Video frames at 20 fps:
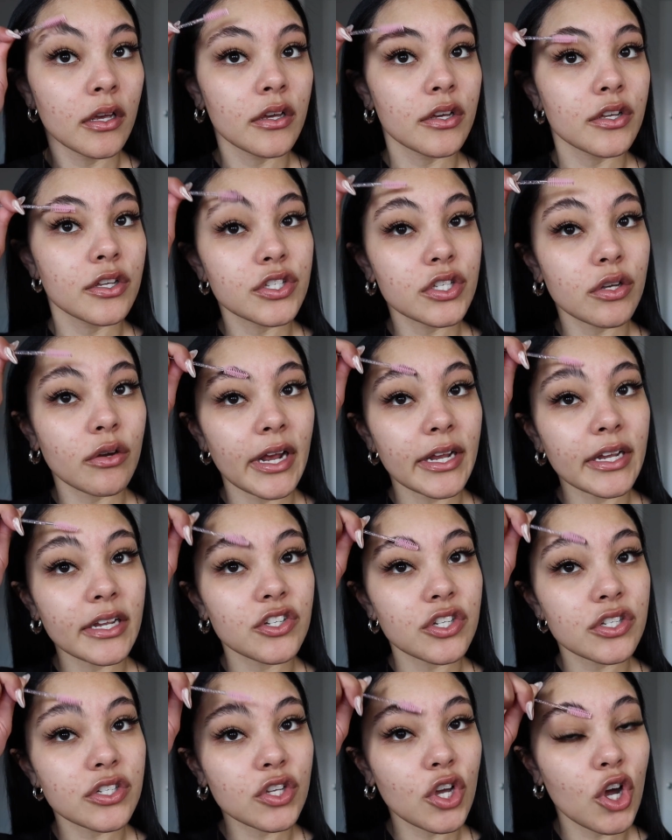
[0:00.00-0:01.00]
so I can
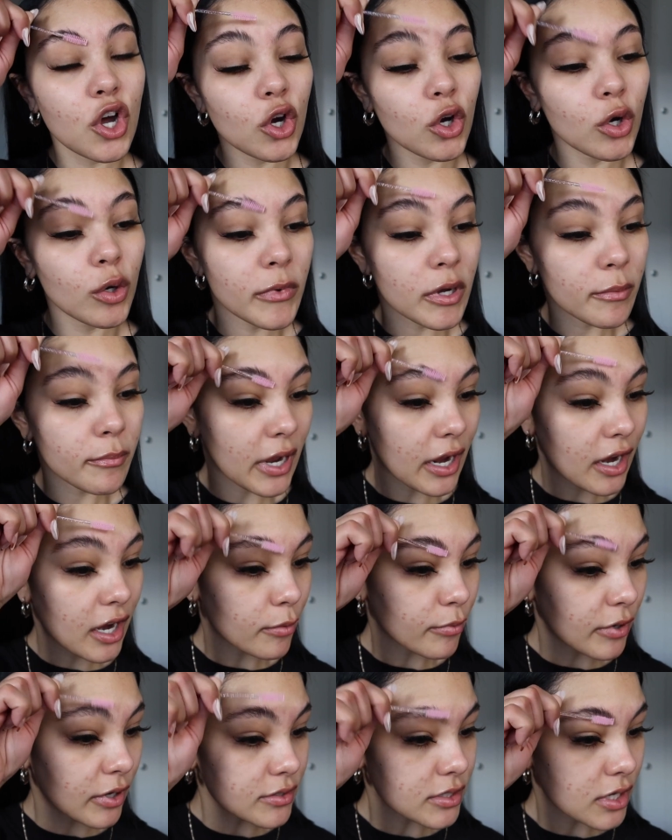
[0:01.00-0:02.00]
just comb my
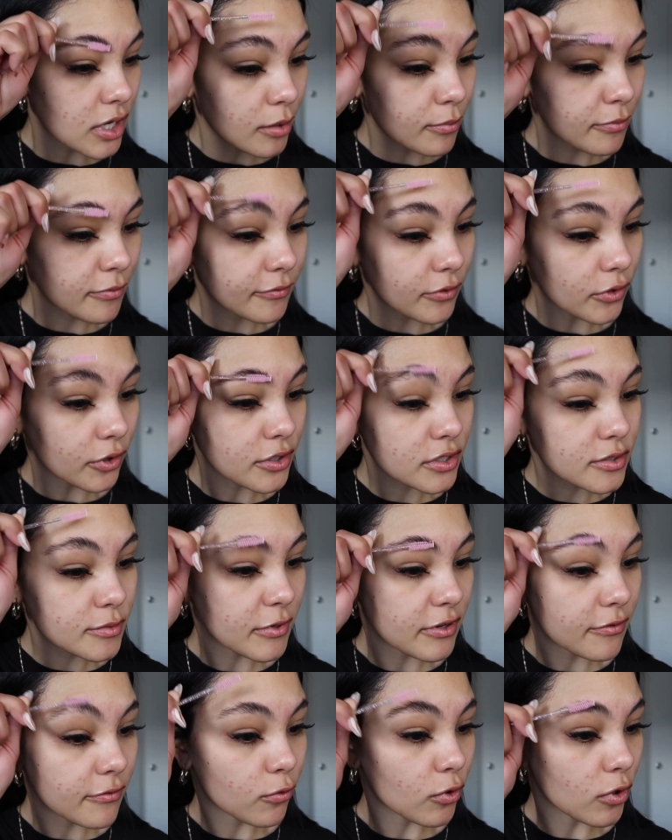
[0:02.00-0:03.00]
eyebrows up first
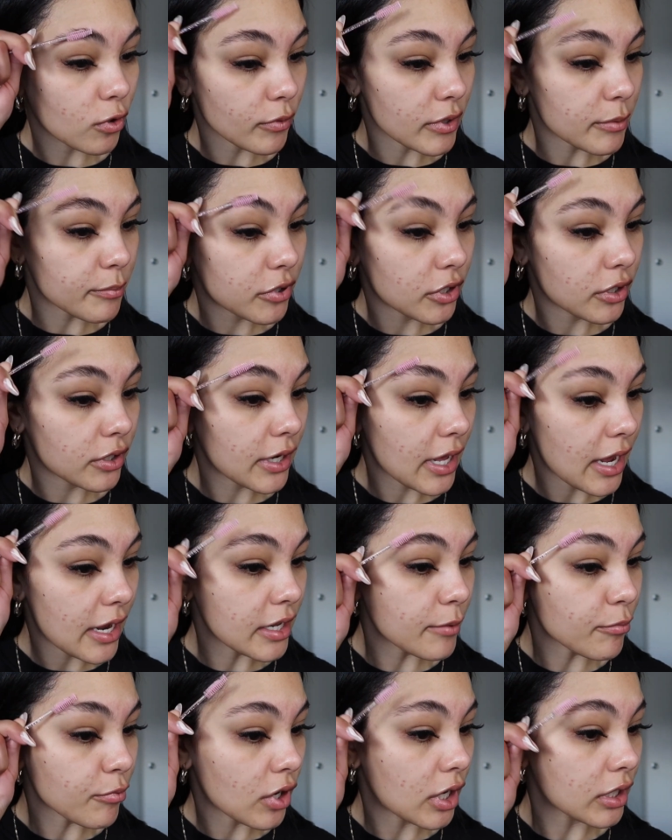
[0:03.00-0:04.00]
before we put
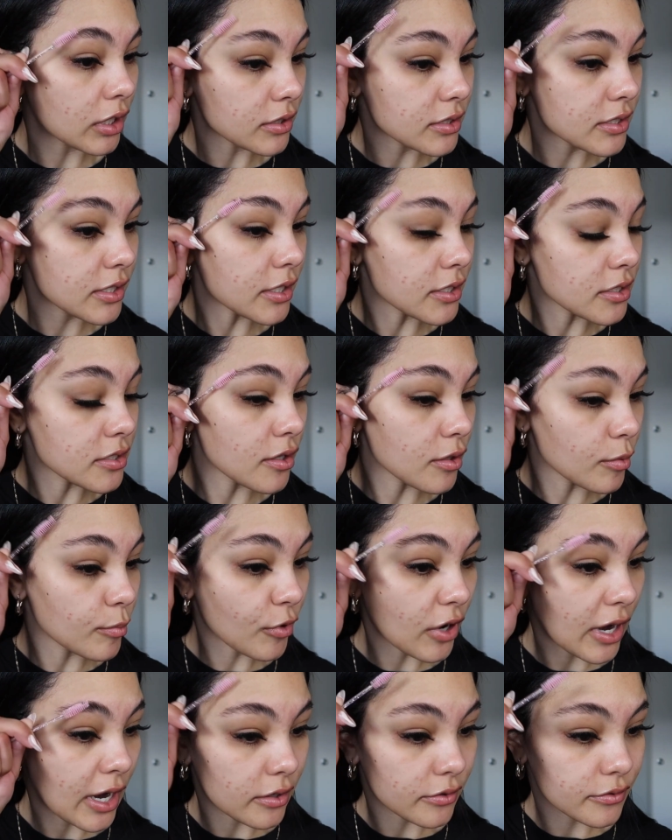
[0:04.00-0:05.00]
any product into the
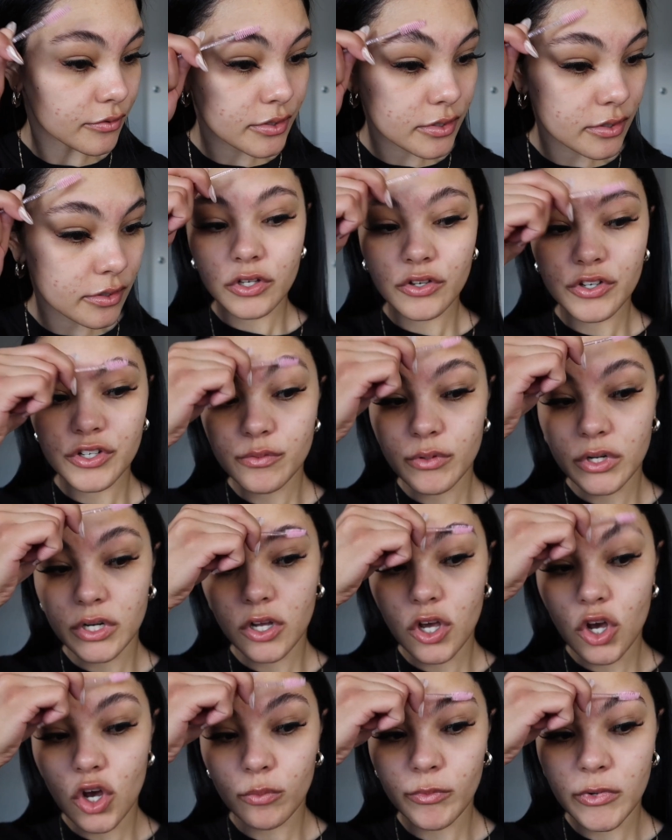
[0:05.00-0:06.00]
brows. You just want
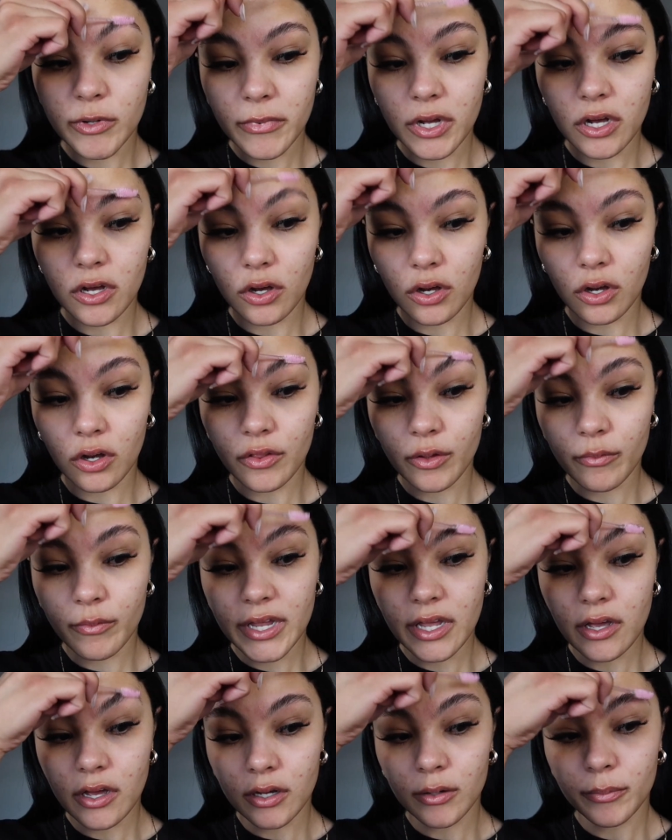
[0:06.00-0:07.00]
to comb them all the
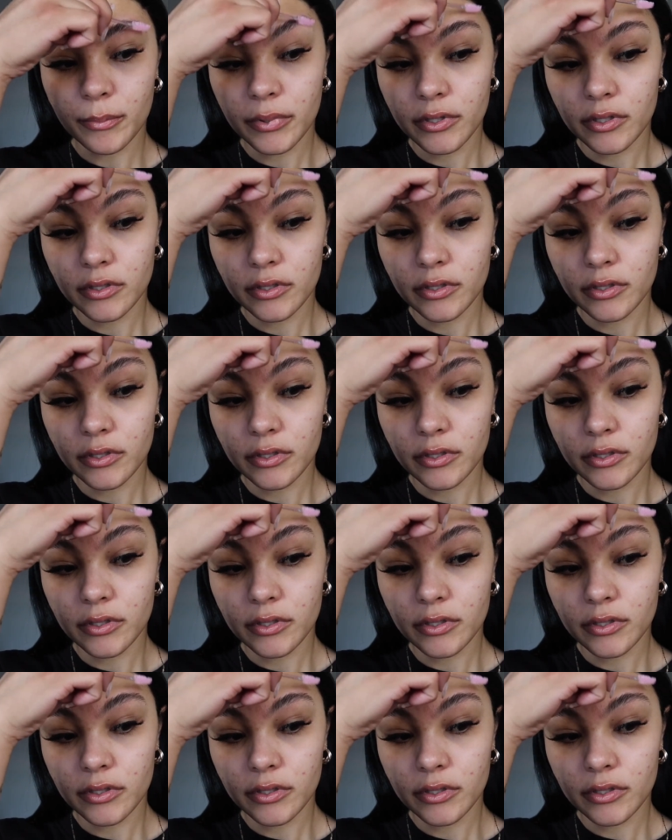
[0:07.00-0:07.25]
way up.